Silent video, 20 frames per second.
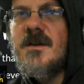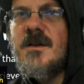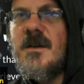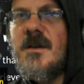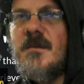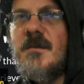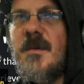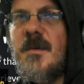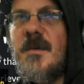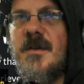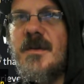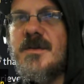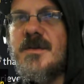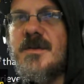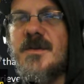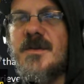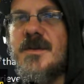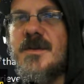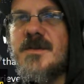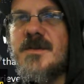Maybe that's
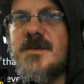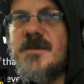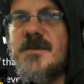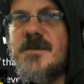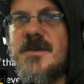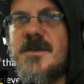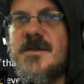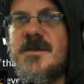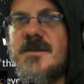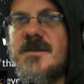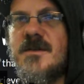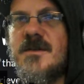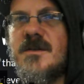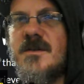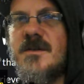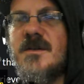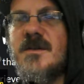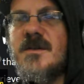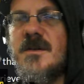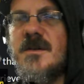what this one is.
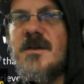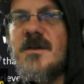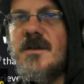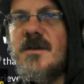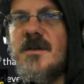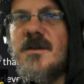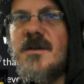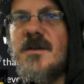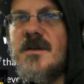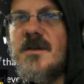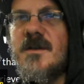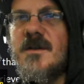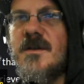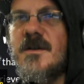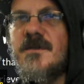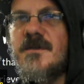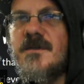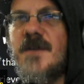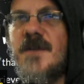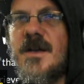
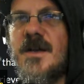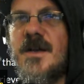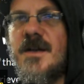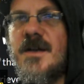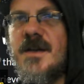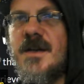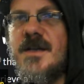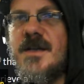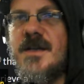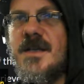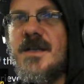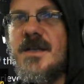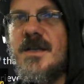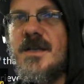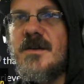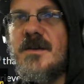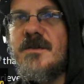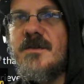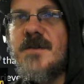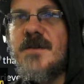Like find
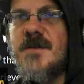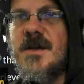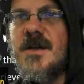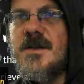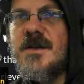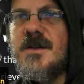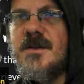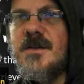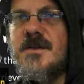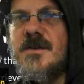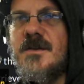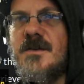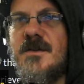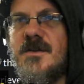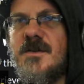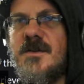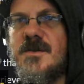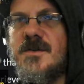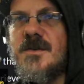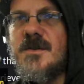ID or find
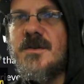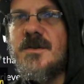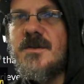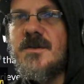user.